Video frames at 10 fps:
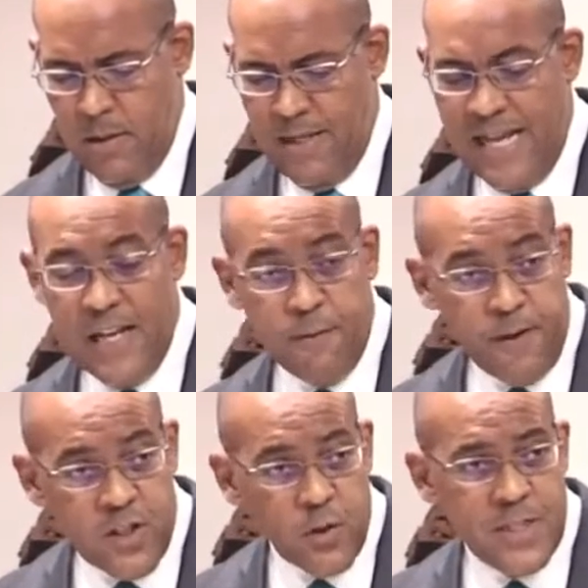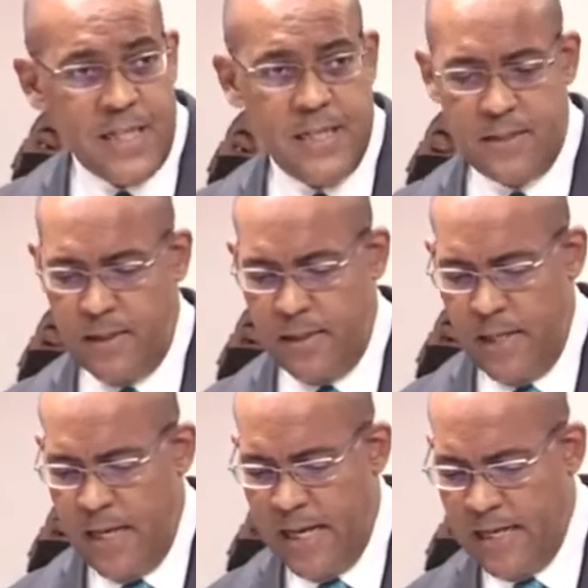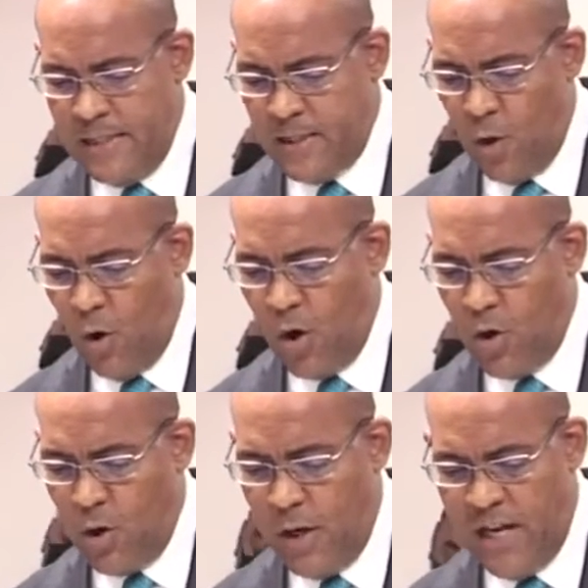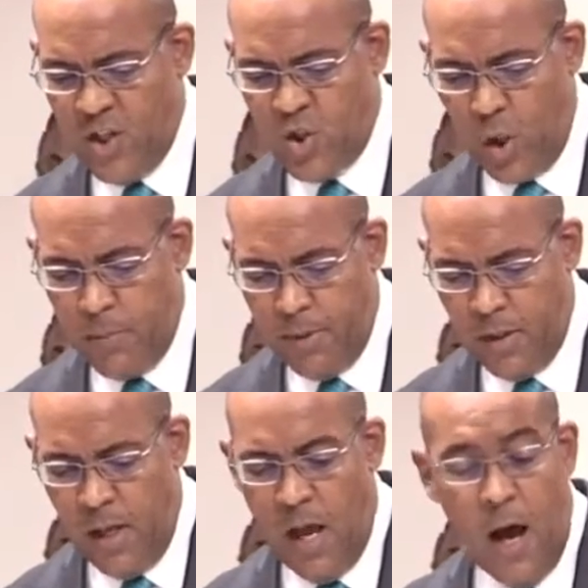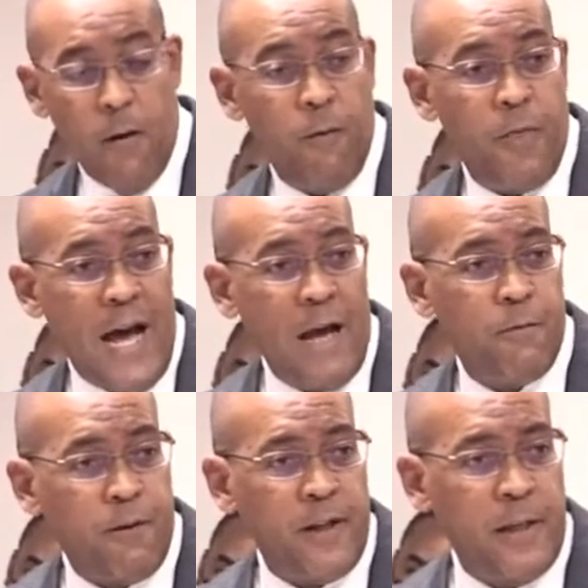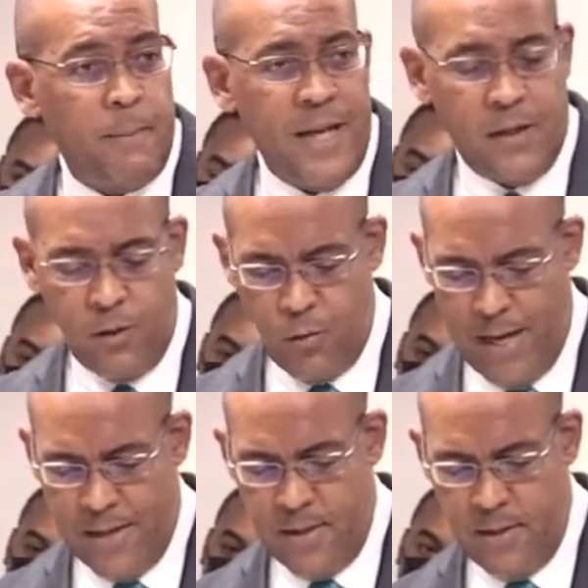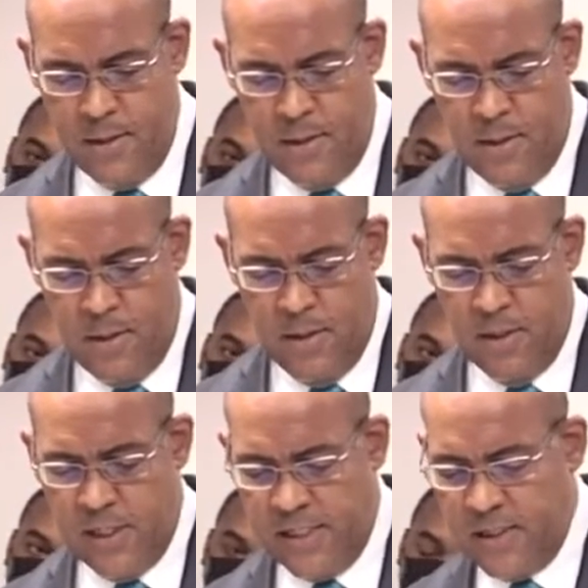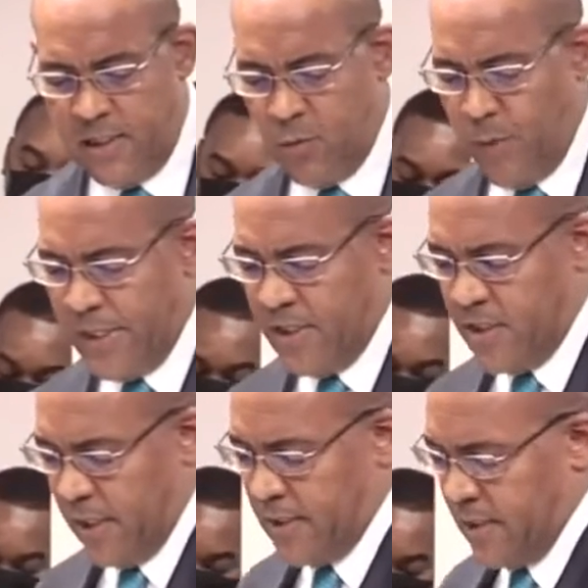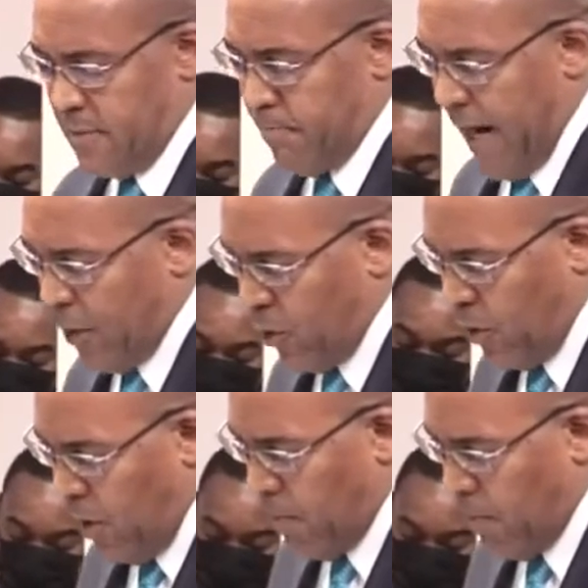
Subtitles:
the individual citizen, his or her enjoyment of that fundamental right. Justice Witt and Justice Barrow